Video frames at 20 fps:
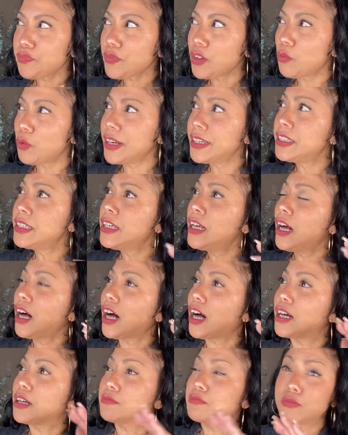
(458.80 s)
right?
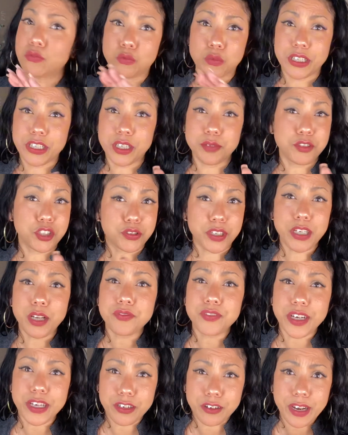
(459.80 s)
When it comes straight up for
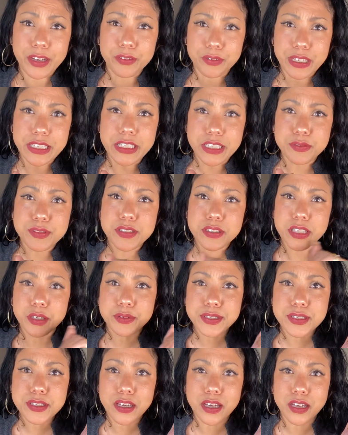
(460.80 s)
NRA, right? He
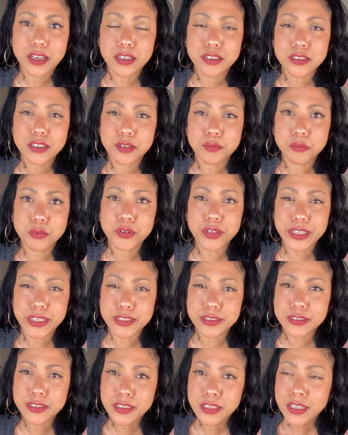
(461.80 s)
was a
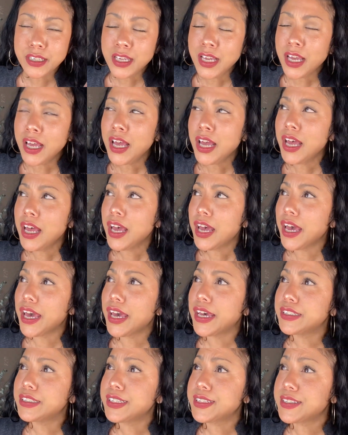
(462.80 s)
Marine.
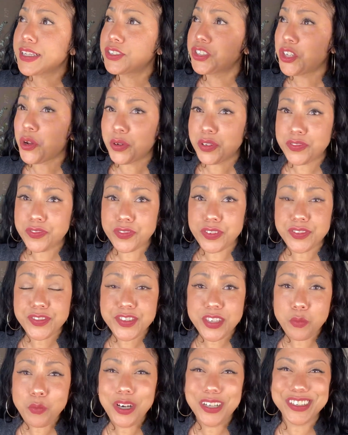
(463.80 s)
And he said, if
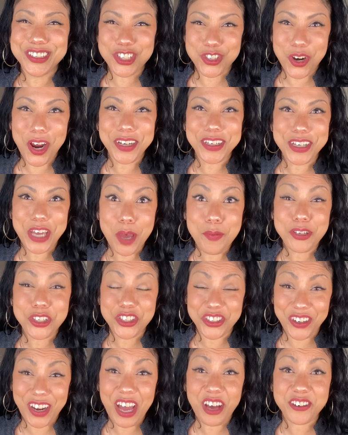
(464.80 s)
someone is trying to come into
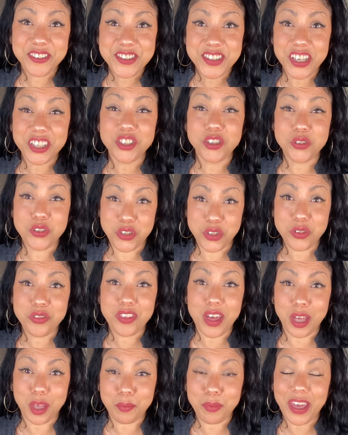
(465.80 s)
your house and you shoot
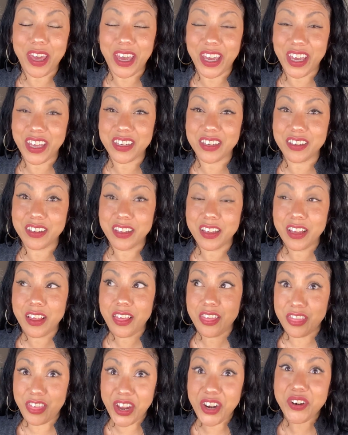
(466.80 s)
them and
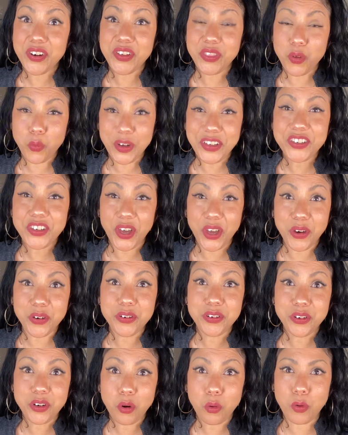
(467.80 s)
they're in the window,
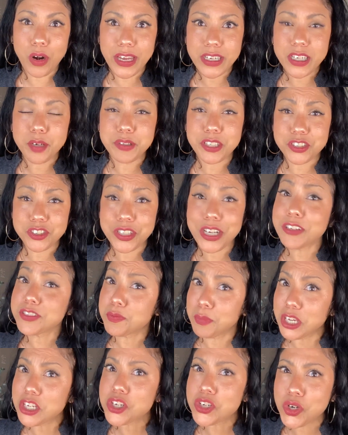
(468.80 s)
right, coming into your house,
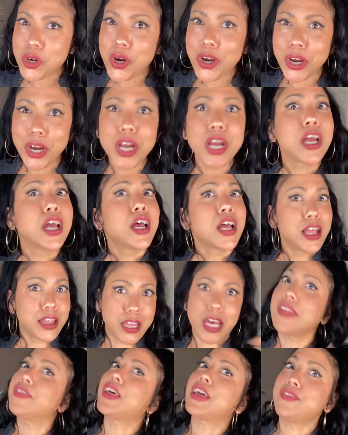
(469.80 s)
make sure
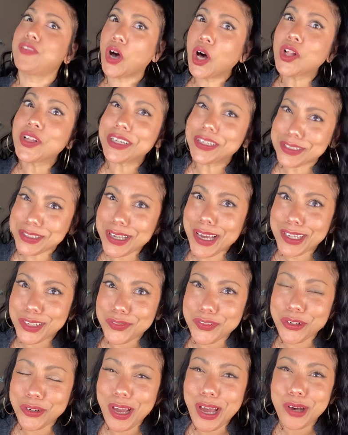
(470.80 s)
that they fall inside of
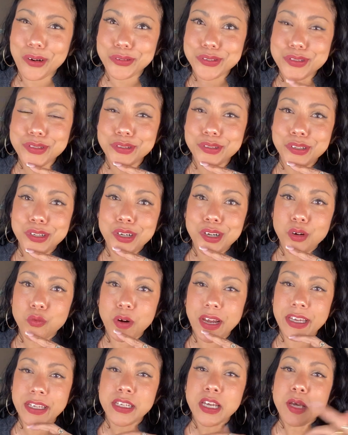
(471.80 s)
your house,
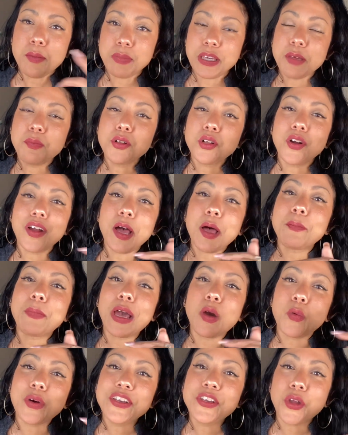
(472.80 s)
right? People are at my
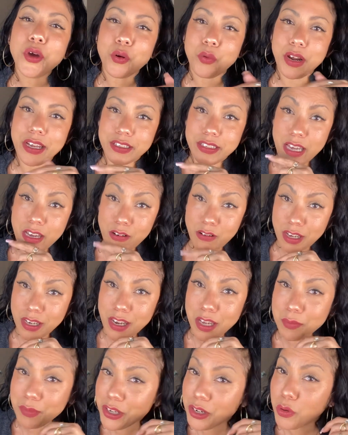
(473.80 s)
window right now, and
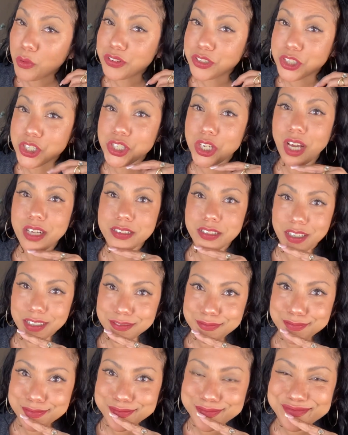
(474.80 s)
I'm here with a shotgun,
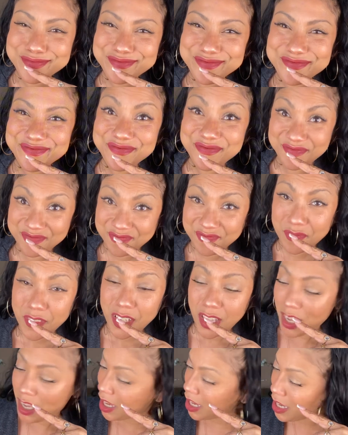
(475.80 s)

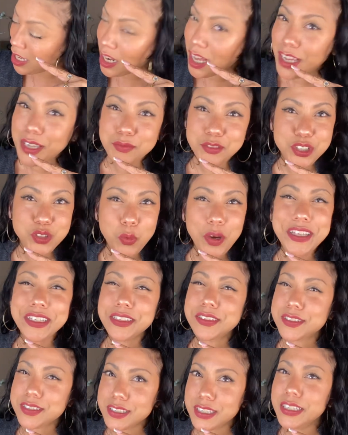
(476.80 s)
and I am just waiting
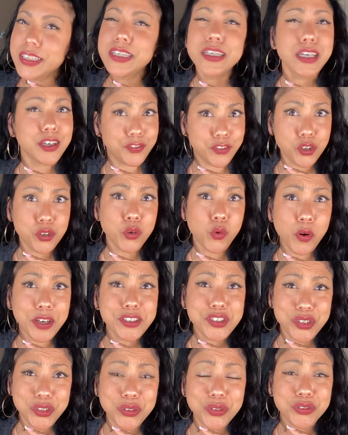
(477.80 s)
to see if you're going
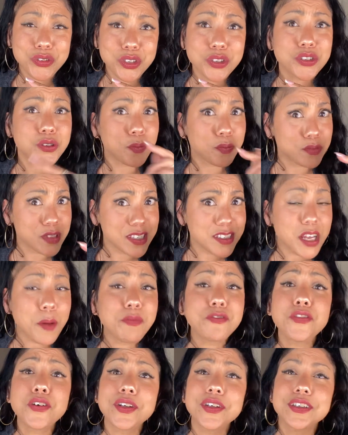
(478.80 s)
to step
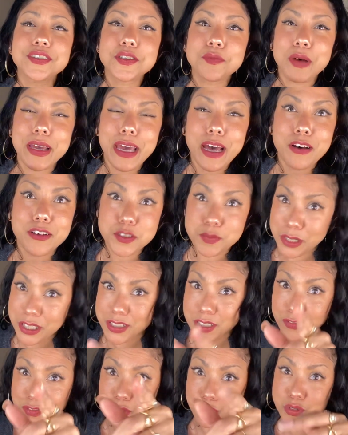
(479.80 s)
foot into my house, because
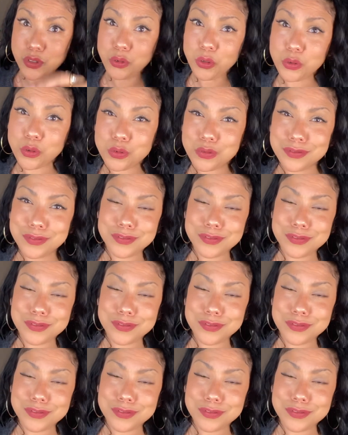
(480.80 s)
if you do,